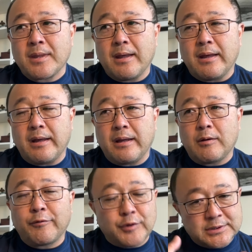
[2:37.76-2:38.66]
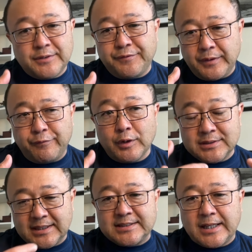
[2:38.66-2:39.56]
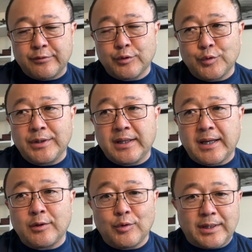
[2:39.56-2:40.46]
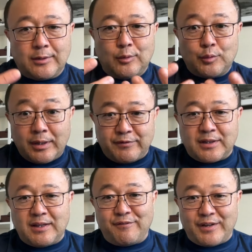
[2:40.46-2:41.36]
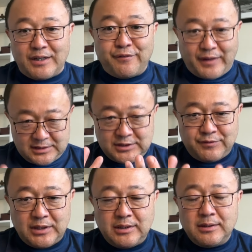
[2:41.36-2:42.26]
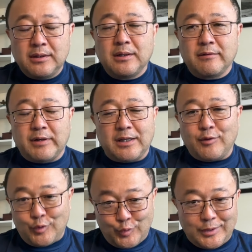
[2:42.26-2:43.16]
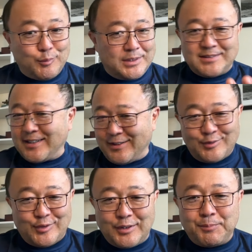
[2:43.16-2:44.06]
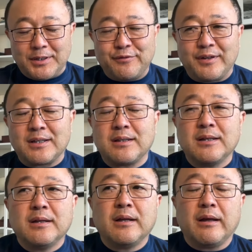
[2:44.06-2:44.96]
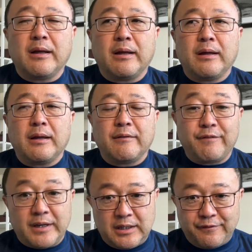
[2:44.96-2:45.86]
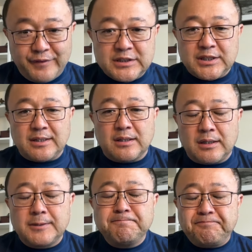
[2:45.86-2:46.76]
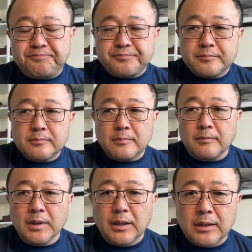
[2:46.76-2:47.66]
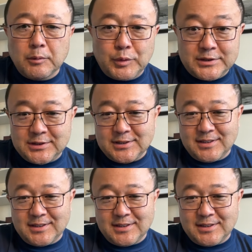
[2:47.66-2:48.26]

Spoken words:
And of course, if you're successful doing that, you can do everything very effectively, right? You do it once and you do it perfect and very efficiently, which